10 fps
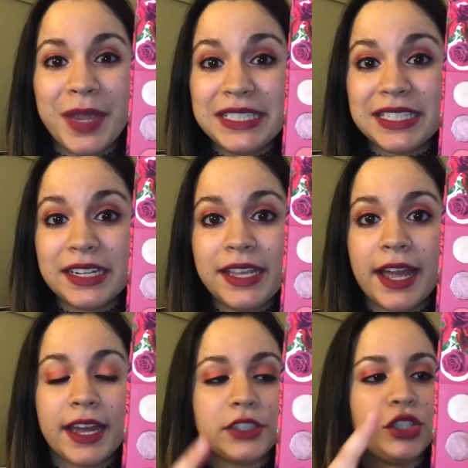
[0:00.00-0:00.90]
Basically,
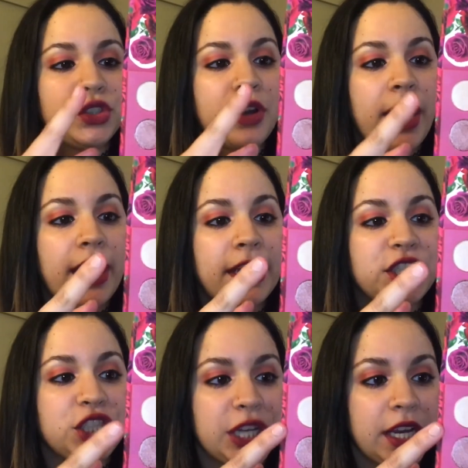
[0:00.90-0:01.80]
I got to try
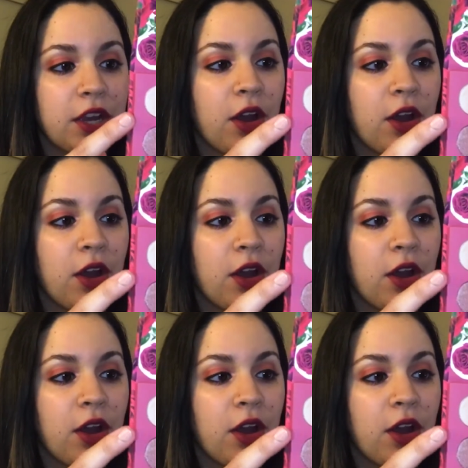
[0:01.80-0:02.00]
Chick